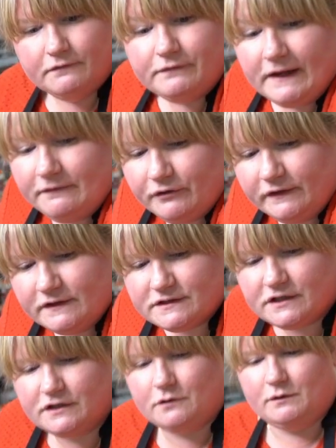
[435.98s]
flavoring that's
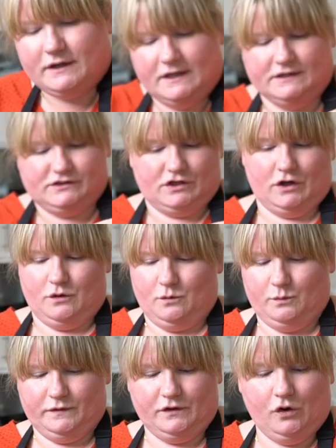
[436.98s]
going to go on it. So
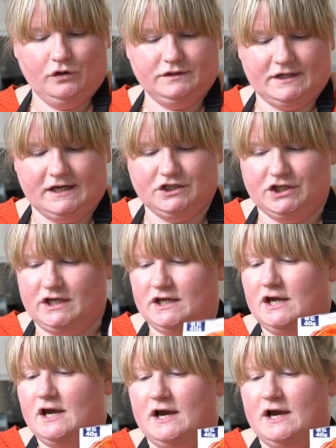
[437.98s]
with the hondashi,